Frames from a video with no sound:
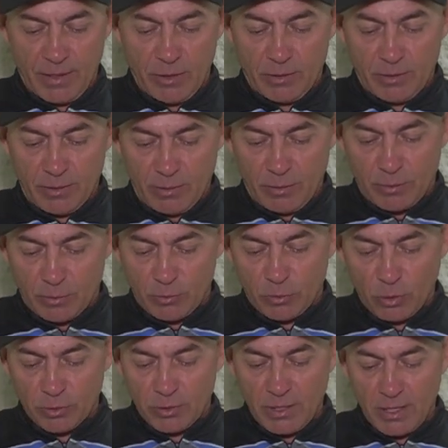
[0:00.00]
You
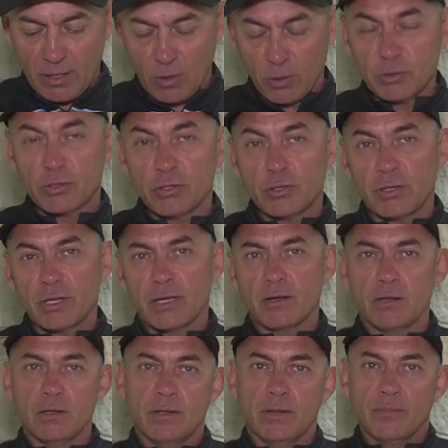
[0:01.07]
cotton that onto your
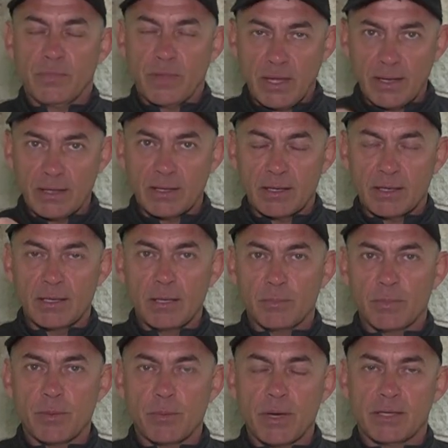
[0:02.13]
dingle and it can
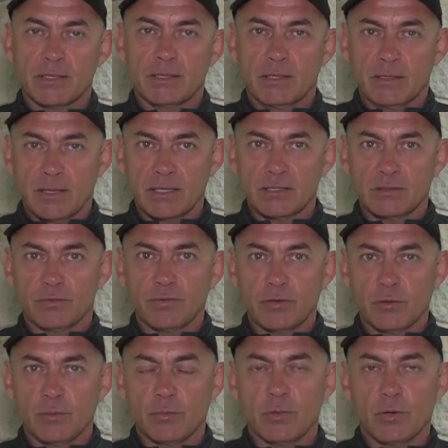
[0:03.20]
keep the bait nice and
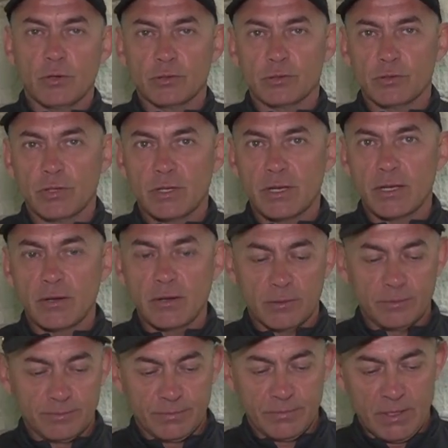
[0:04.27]
firm onto the dingle.
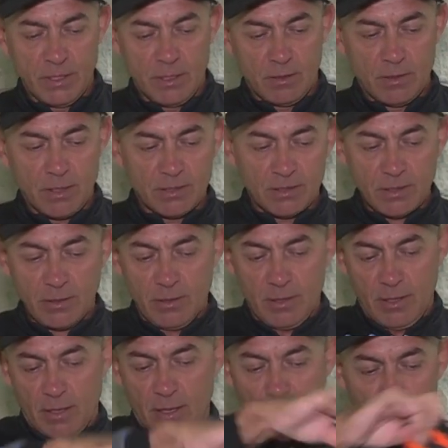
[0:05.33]
Right, so
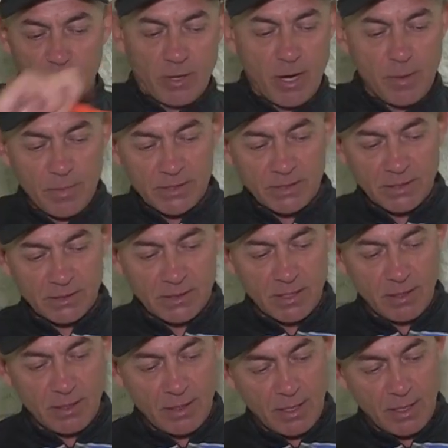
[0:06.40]
I'm going to grab my scissor